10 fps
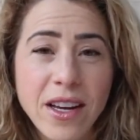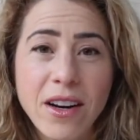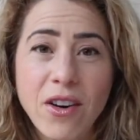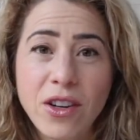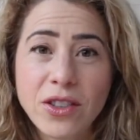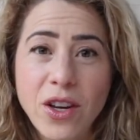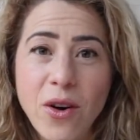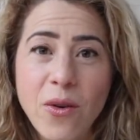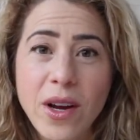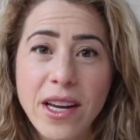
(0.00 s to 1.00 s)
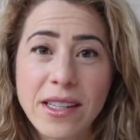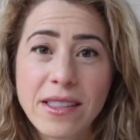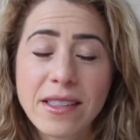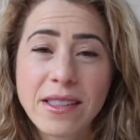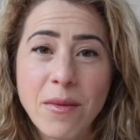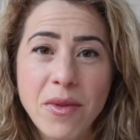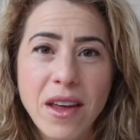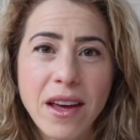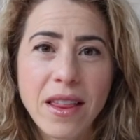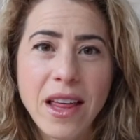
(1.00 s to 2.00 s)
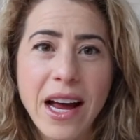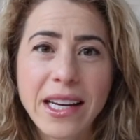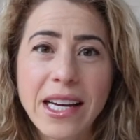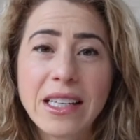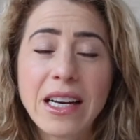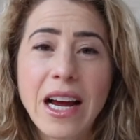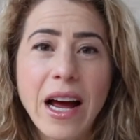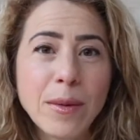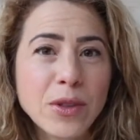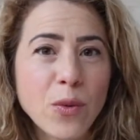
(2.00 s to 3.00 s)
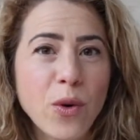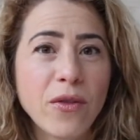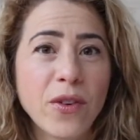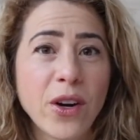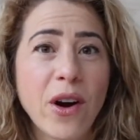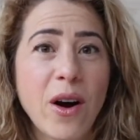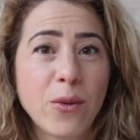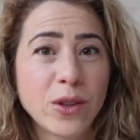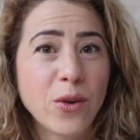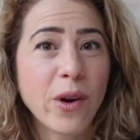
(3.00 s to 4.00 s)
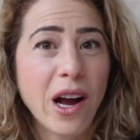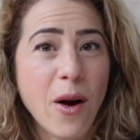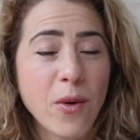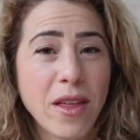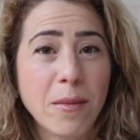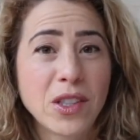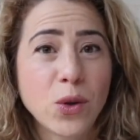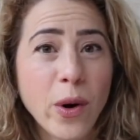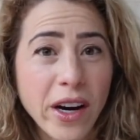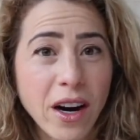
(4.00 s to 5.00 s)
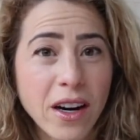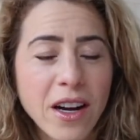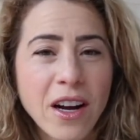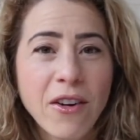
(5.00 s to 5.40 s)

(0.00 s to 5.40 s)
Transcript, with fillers: It also is something that can help someone figure out what's going on with them much quicker.